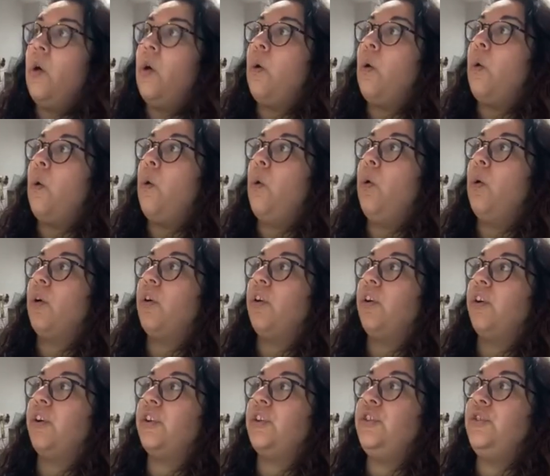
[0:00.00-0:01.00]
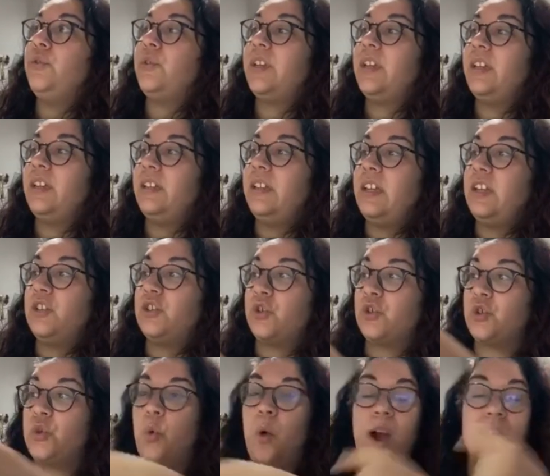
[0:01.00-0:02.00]
or you can
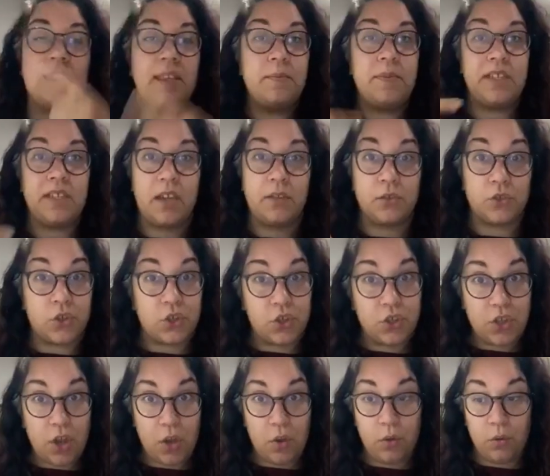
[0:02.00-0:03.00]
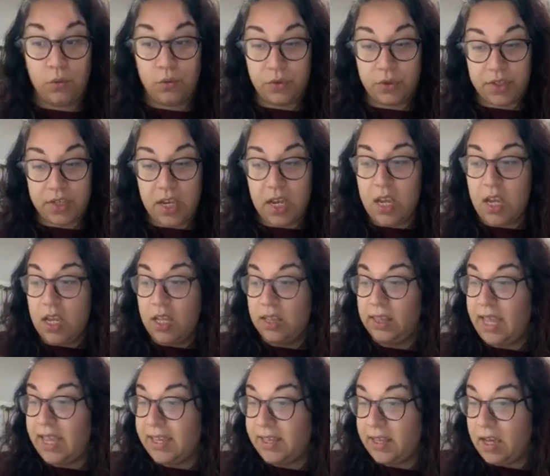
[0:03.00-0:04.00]
intertwine them into other stones
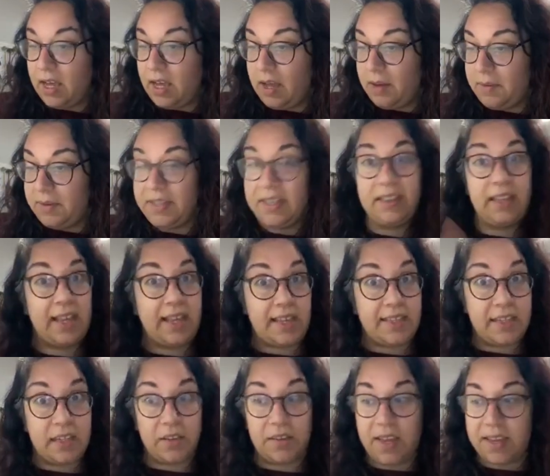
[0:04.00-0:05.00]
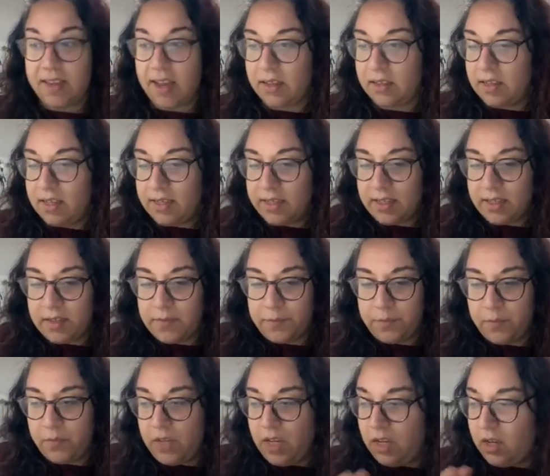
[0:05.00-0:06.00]
like I did on that necklace.
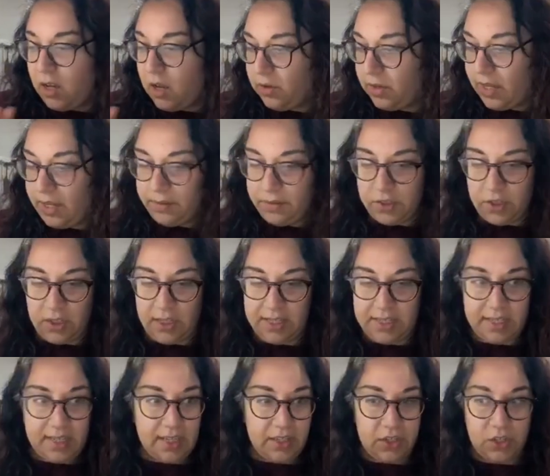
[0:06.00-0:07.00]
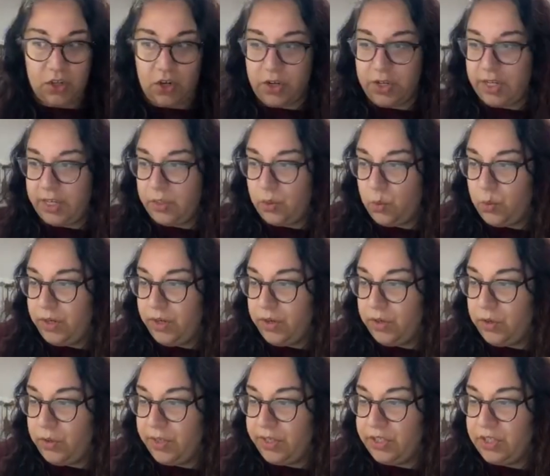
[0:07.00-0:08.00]
Okay, so let's get started. We are
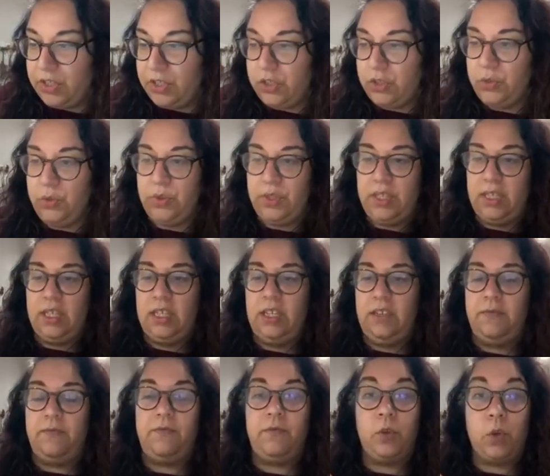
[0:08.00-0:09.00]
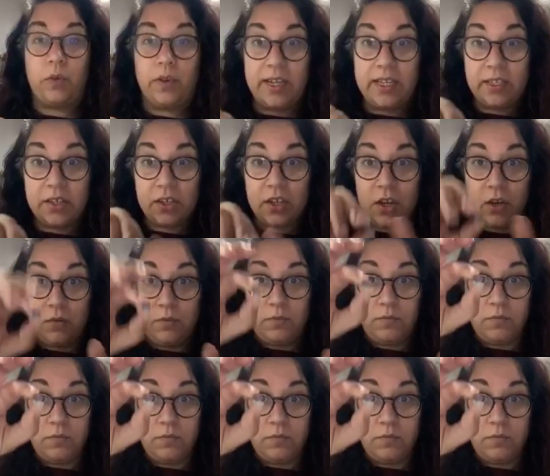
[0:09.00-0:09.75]
going to do the fluorite stone,